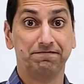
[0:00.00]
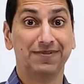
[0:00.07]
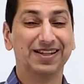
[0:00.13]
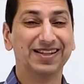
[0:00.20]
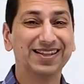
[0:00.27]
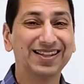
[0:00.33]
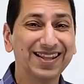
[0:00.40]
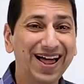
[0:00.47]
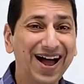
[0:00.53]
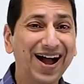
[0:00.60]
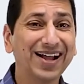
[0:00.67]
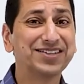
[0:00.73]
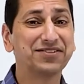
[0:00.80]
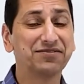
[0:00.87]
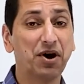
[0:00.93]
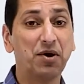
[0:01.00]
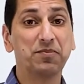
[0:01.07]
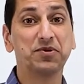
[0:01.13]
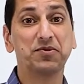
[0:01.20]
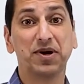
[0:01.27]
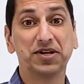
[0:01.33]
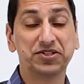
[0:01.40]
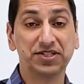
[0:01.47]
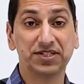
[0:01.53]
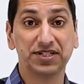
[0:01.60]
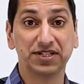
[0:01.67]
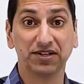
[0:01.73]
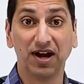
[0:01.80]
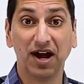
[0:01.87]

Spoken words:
Lots of open questions here.